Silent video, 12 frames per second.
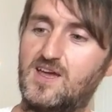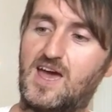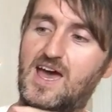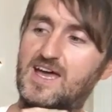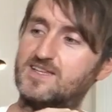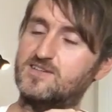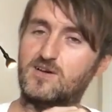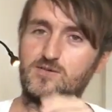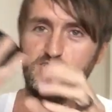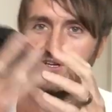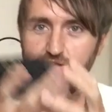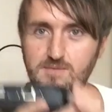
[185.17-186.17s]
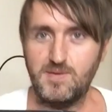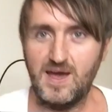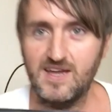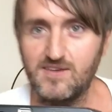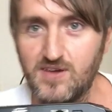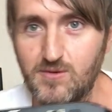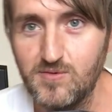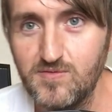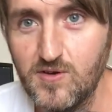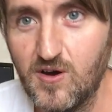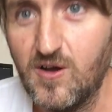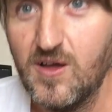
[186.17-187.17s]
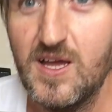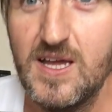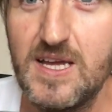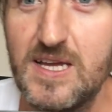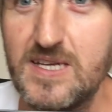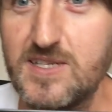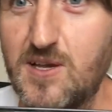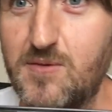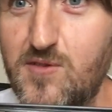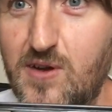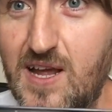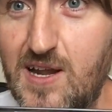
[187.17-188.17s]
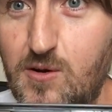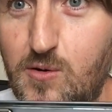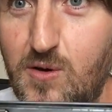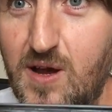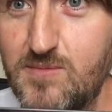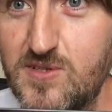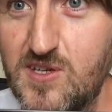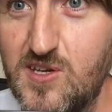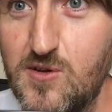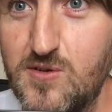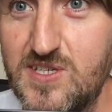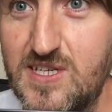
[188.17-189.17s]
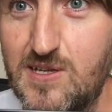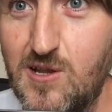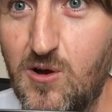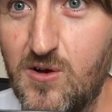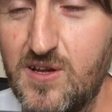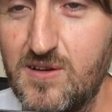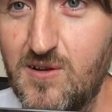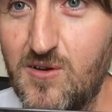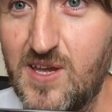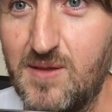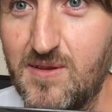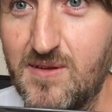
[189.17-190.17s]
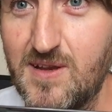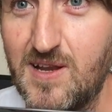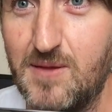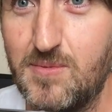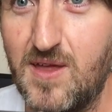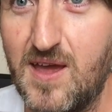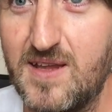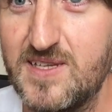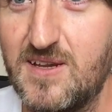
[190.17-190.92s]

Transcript: And I'll show you the back of it. We've got so we've got our little um, security lock locking clip there.